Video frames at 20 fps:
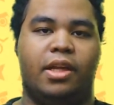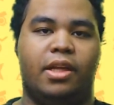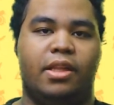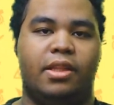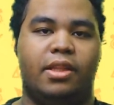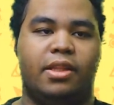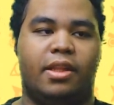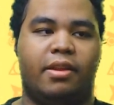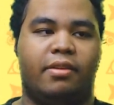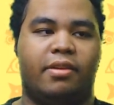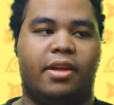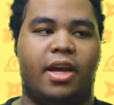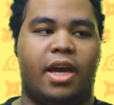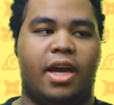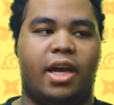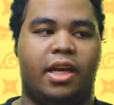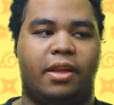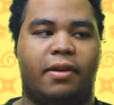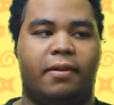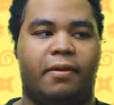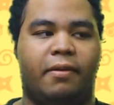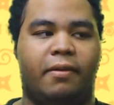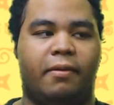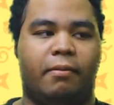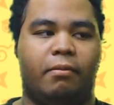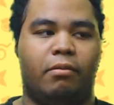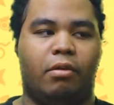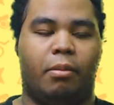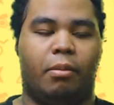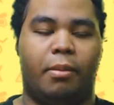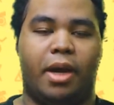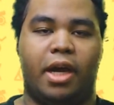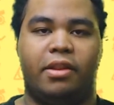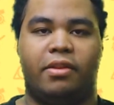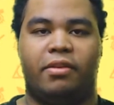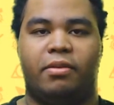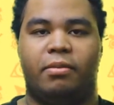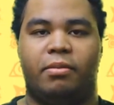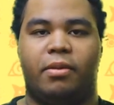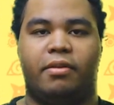this kind of
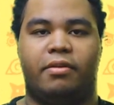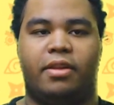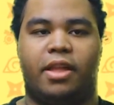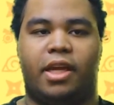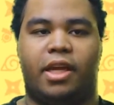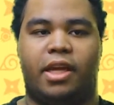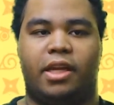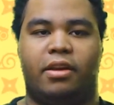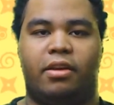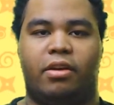reminds me of like,